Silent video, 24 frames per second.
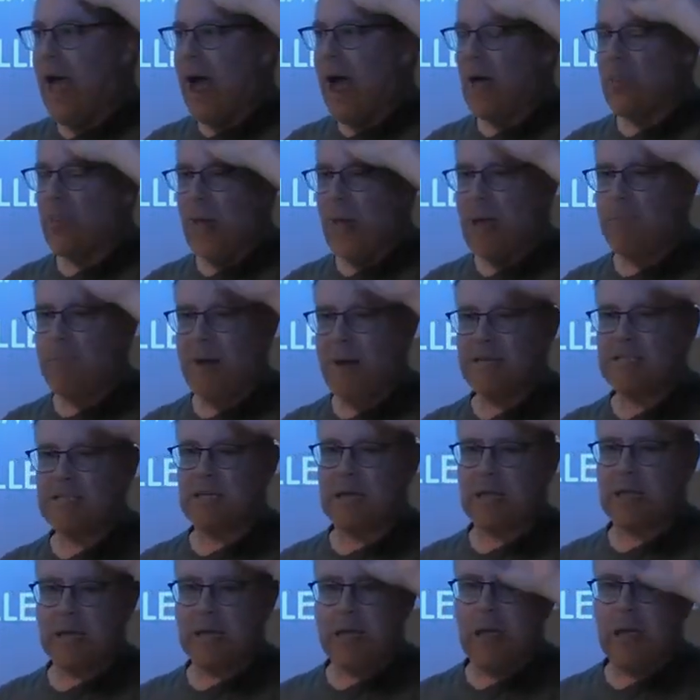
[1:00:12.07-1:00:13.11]
and they
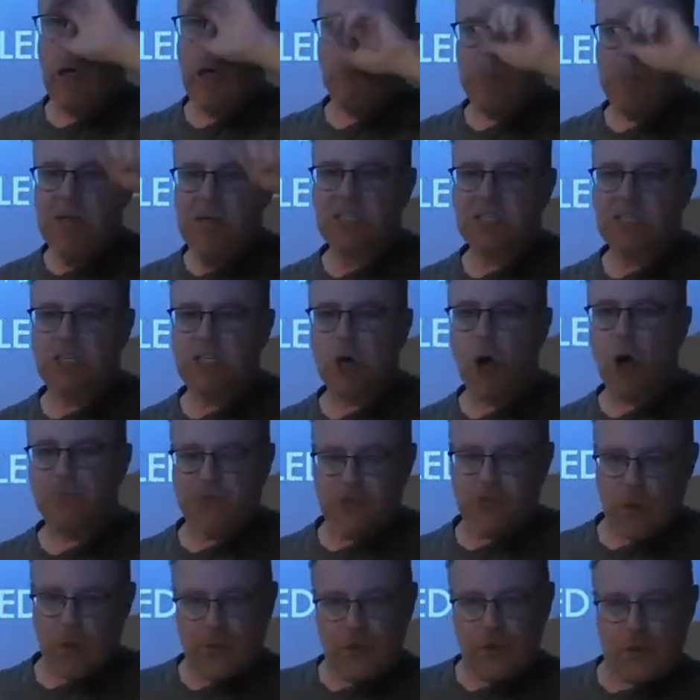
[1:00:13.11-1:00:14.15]
basically piss it
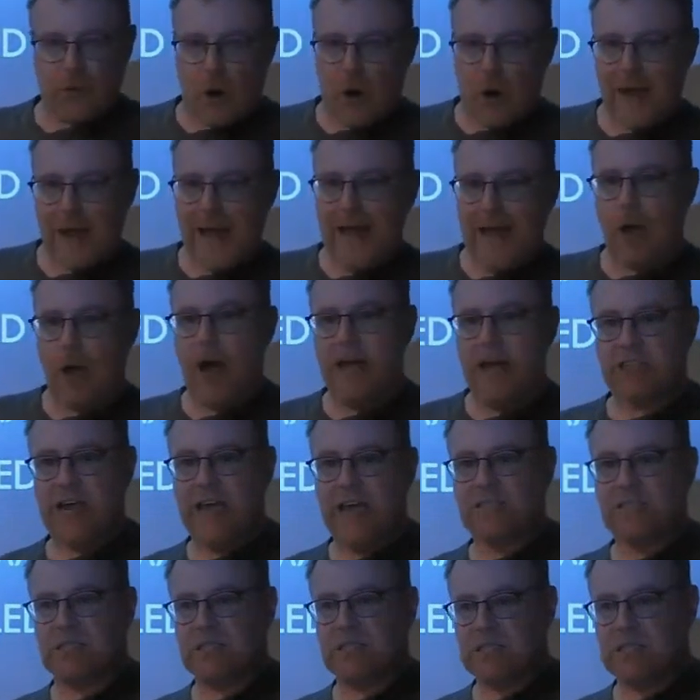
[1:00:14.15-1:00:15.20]
off so that the rogue AI
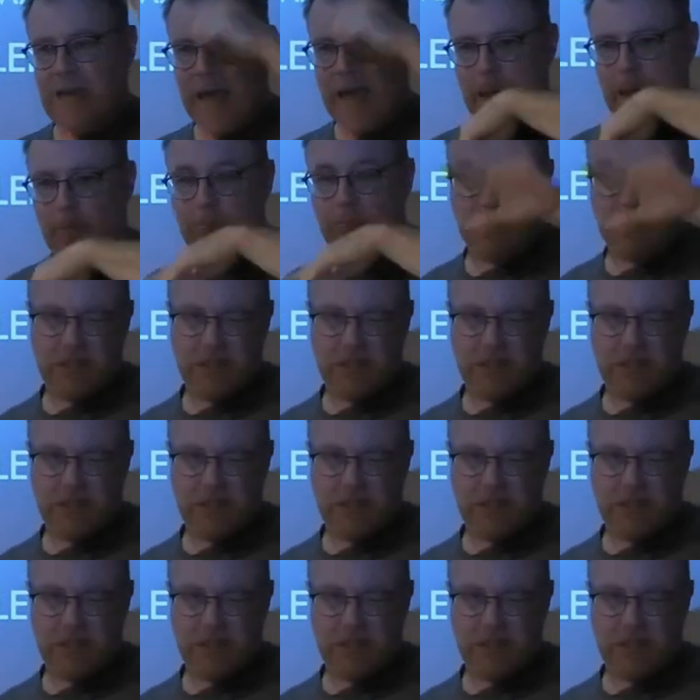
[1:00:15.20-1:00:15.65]
chases them.